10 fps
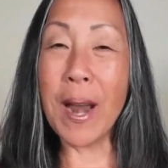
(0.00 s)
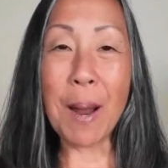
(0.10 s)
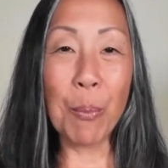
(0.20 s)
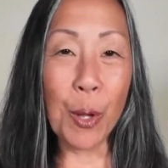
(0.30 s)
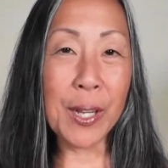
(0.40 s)

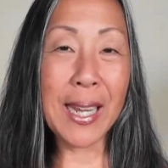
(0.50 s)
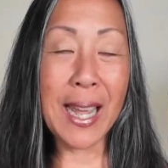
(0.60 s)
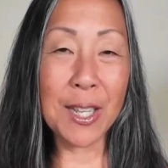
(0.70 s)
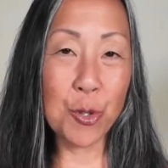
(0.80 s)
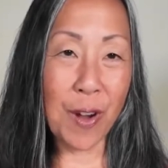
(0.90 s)
when I'm
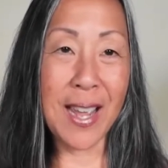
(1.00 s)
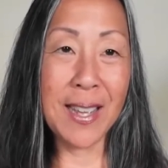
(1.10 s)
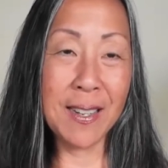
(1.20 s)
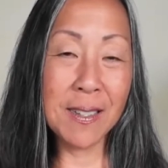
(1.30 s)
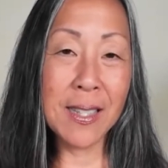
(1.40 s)
looking at
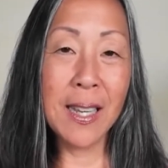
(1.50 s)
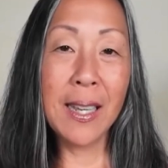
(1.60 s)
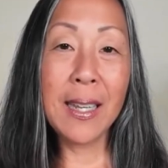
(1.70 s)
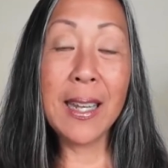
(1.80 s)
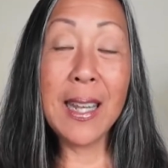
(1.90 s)
trials,
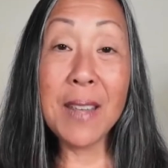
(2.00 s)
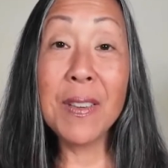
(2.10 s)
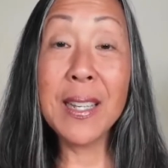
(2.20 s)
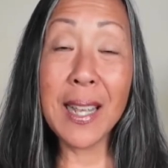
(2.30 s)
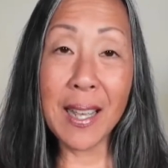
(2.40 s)

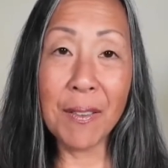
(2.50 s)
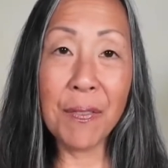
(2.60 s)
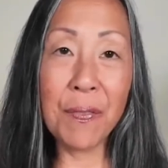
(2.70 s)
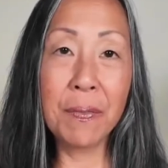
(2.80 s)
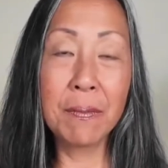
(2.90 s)
even
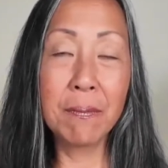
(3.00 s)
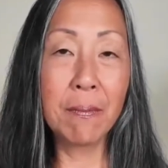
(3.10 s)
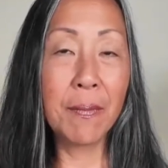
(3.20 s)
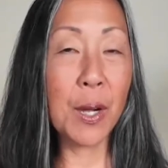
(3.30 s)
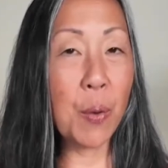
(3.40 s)
if
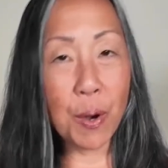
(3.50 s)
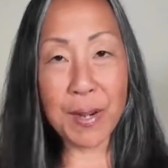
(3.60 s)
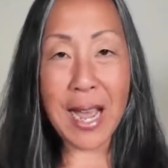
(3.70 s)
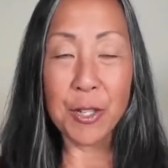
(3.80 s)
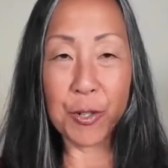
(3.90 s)
the
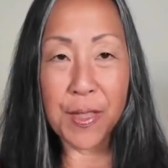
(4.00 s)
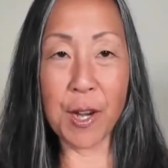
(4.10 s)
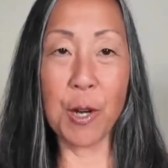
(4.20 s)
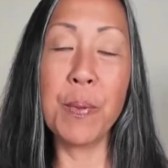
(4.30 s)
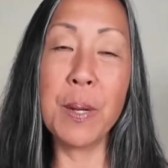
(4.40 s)
quote natural
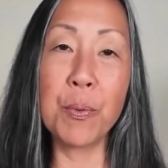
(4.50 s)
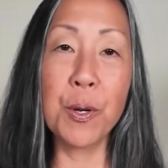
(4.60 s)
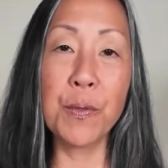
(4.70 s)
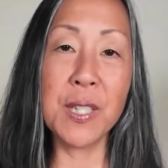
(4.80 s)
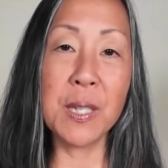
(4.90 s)
therapy
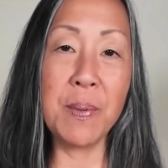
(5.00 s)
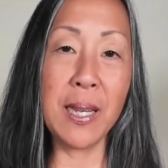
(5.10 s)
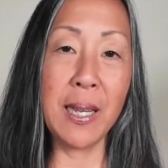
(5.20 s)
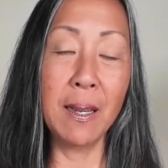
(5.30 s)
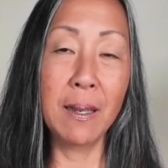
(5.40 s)
proves to
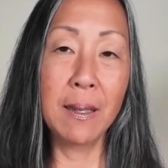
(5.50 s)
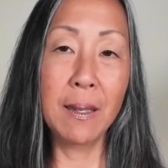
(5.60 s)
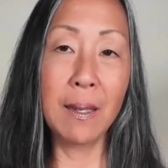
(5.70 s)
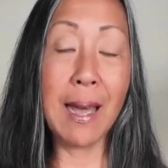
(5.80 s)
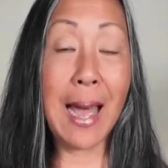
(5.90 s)
be
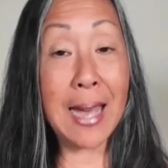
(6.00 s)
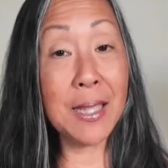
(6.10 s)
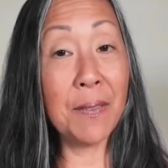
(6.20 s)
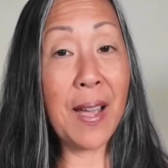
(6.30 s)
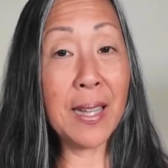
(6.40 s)

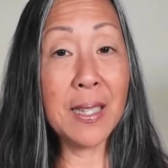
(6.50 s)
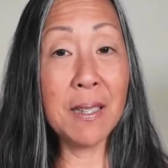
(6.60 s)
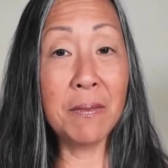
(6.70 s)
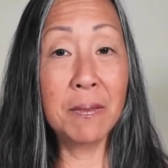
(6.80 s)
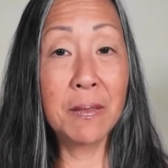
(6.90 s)
as
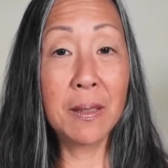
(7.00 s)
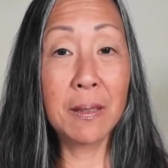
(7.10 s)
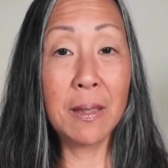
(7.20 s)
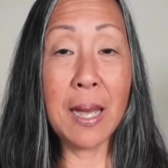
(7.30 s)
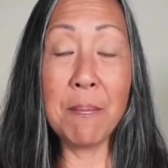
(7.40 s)
effective
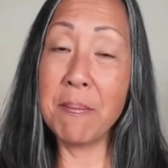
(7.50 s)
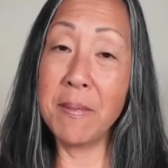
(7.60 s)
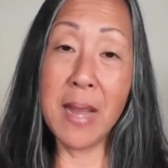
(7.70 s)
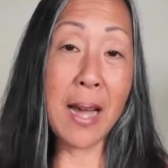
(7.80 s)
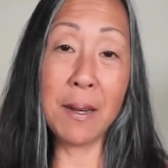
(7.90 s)

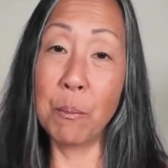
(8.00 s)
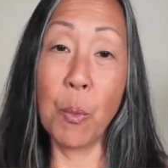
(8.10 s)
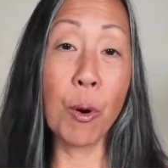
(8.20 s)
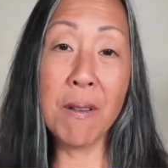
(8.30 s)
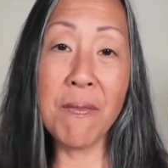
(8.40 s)
and not
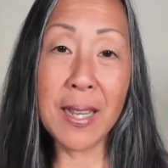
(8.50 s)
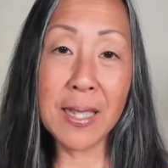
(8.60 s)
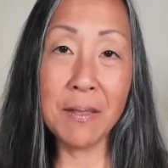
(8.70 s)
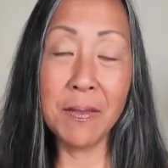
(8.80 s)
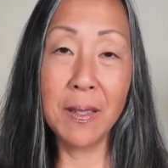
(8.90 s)
more
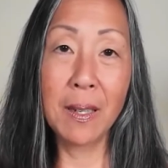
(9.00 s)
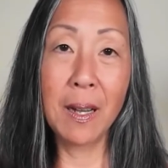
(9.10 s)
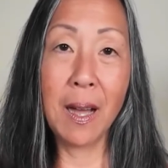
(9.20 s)
effective,